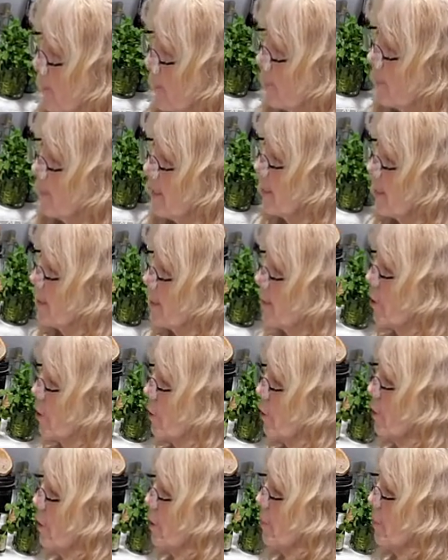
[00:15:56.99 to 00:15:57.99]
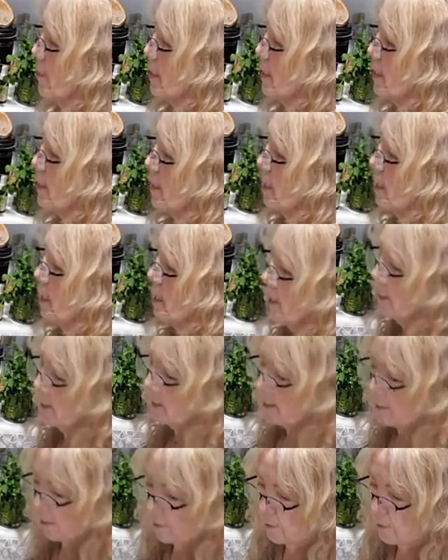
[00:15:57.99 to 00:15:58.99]
because of the curcumin.
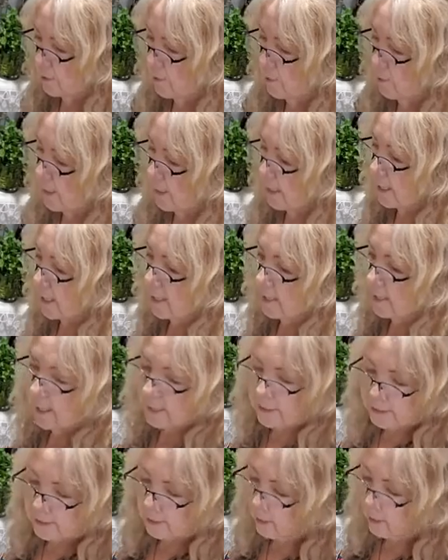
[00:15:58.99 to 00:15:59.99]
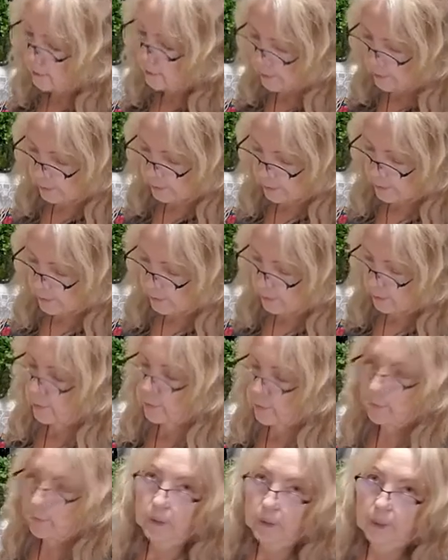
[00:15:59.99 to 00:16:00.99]
So it's also so
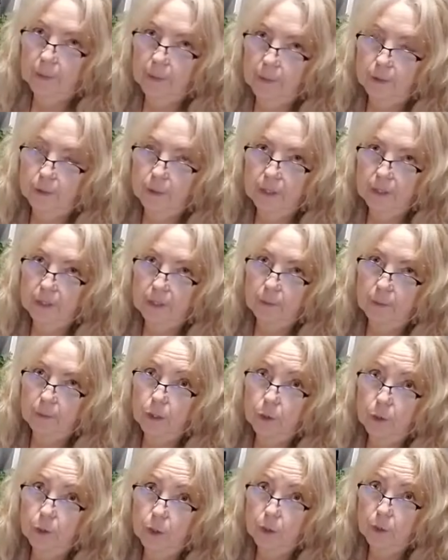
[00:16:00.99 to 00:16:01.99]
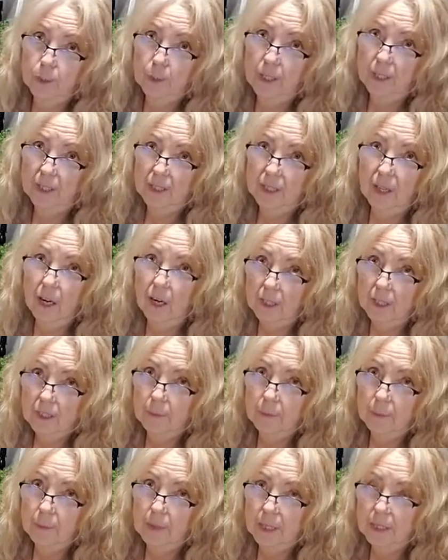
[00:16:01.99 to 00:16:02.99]
good for the immune system. So turmeric's an
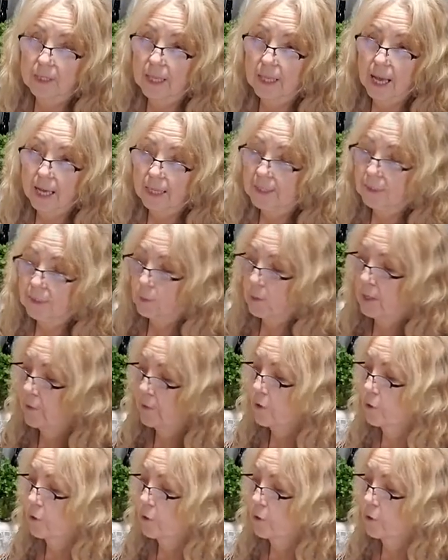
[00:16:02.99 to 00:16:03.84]
awesome thing to add to whatever